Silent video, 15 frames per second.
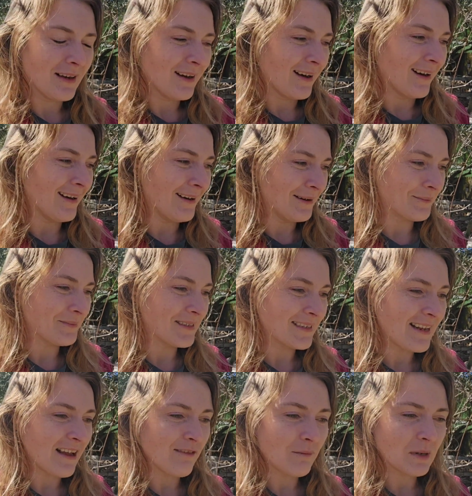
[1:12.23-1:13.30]
didn't
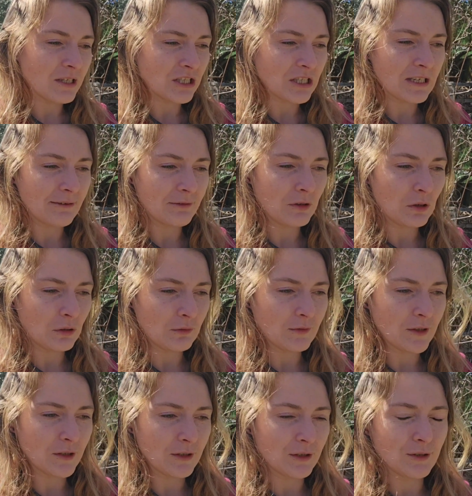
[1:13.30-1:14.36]
have much left
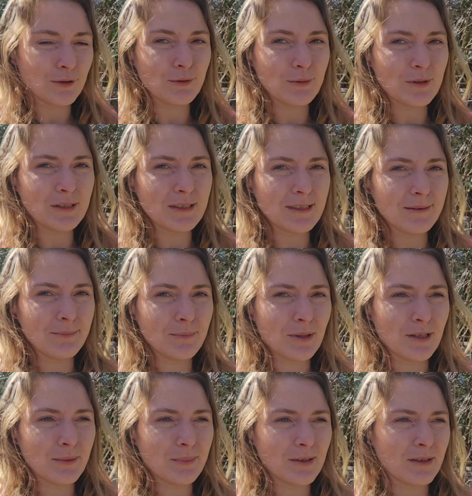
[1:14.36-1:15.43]
over to really put
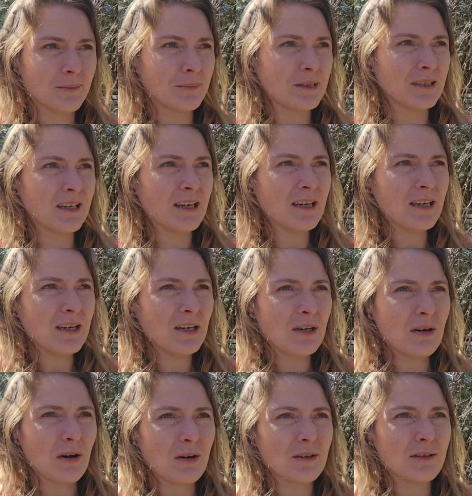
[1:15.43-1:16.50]
up a big
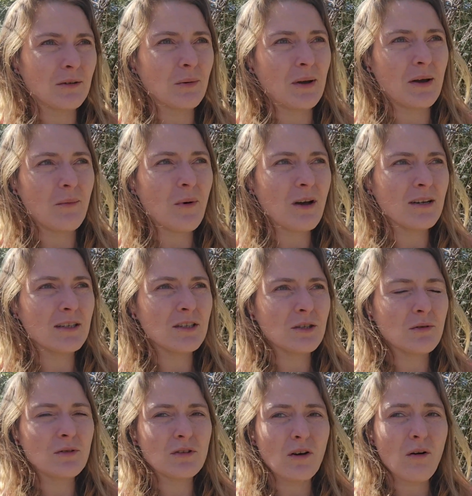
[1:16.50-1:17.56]
garden the way I wanted
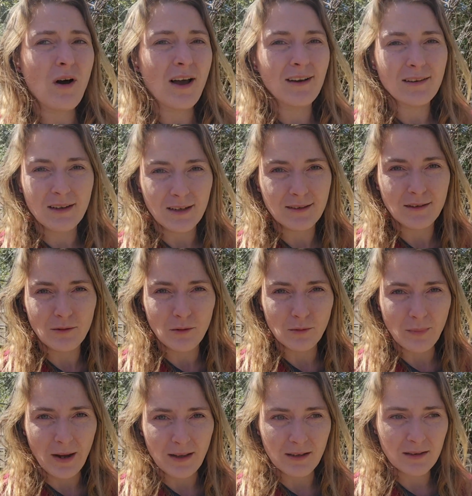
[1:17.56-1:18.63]
to, so I collected old
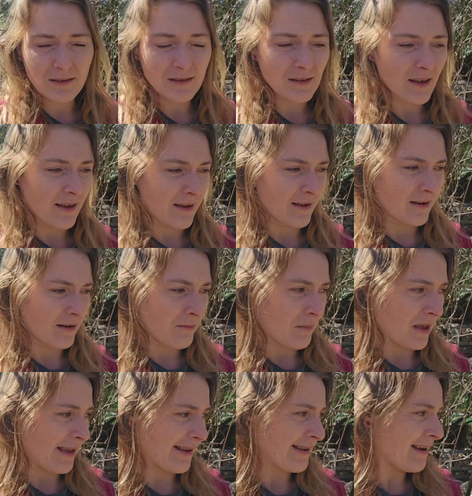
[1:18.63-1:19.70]
pallets and
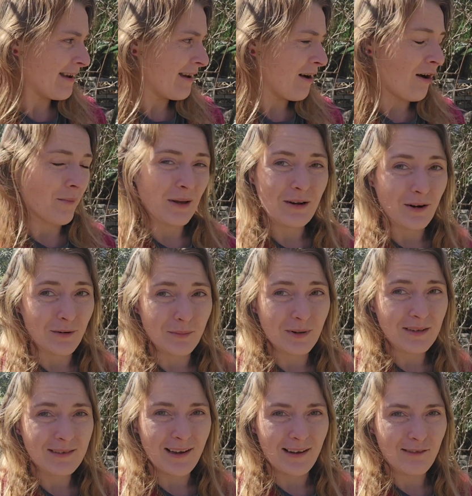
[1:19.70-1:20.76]
made all my garden
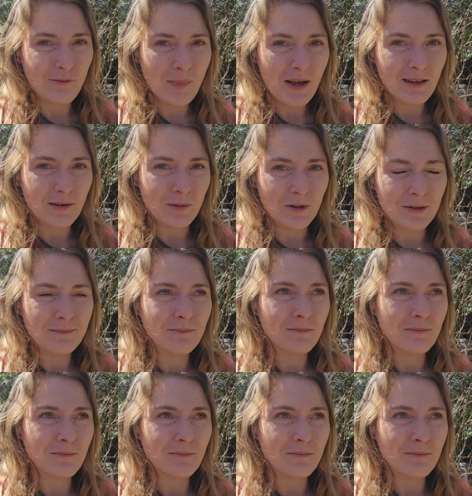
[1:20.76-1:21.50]
beds out of pallet wood,